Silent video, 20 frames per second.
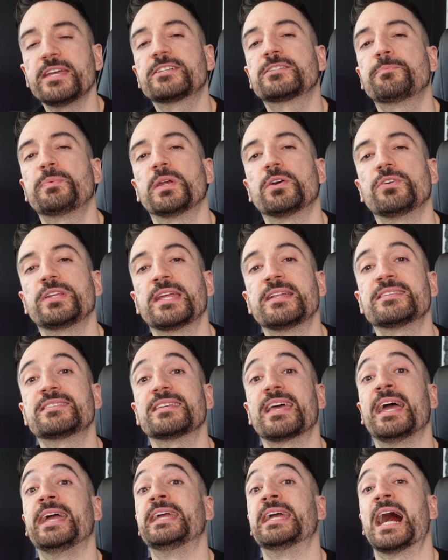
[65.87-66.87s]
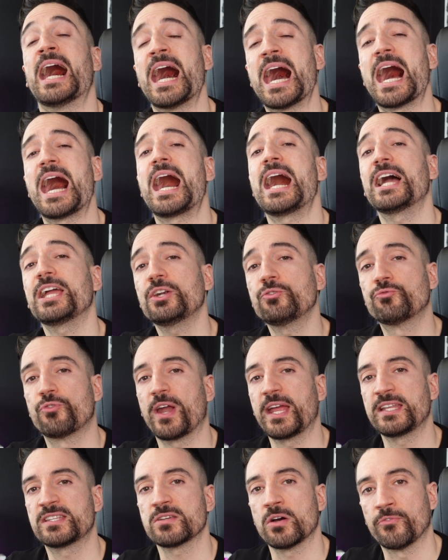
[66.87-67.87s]
experience a high
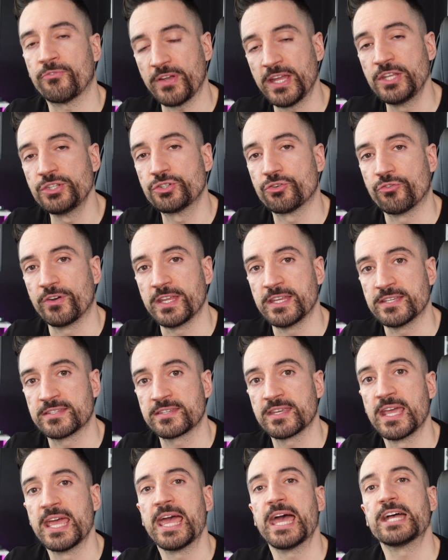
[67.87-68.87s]
rate of injuries,